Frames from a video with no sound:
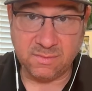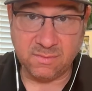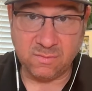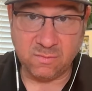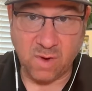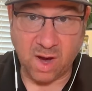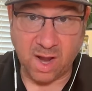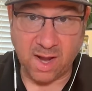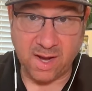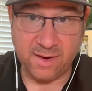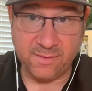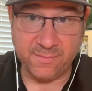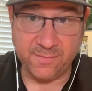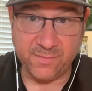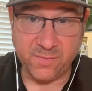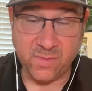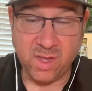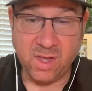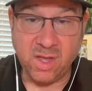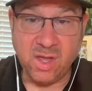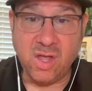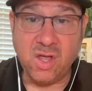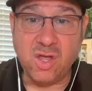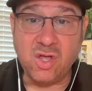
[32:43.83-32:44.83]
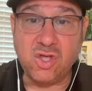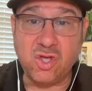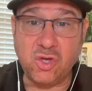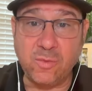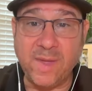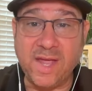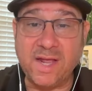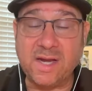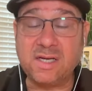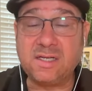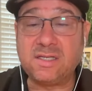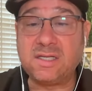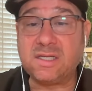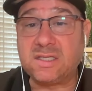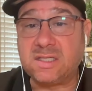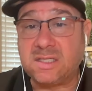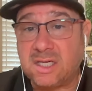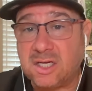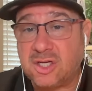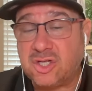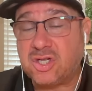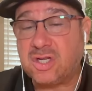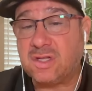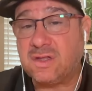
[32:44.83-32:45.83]
Right? You made a
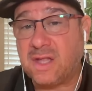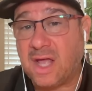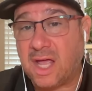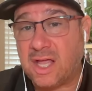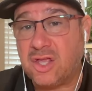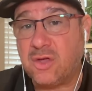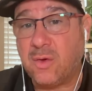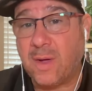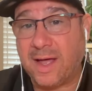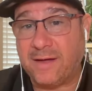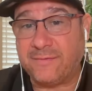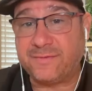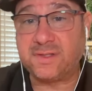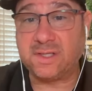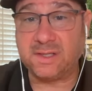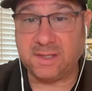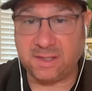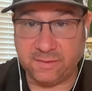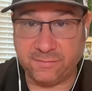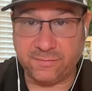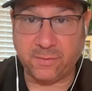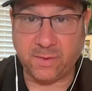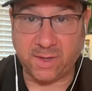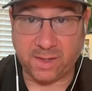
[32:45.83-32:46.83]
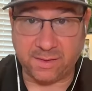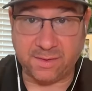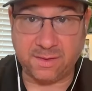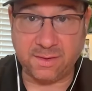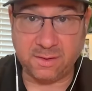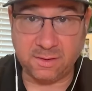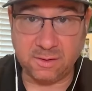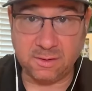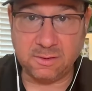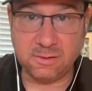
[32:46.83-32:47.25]
decision that you have to live with.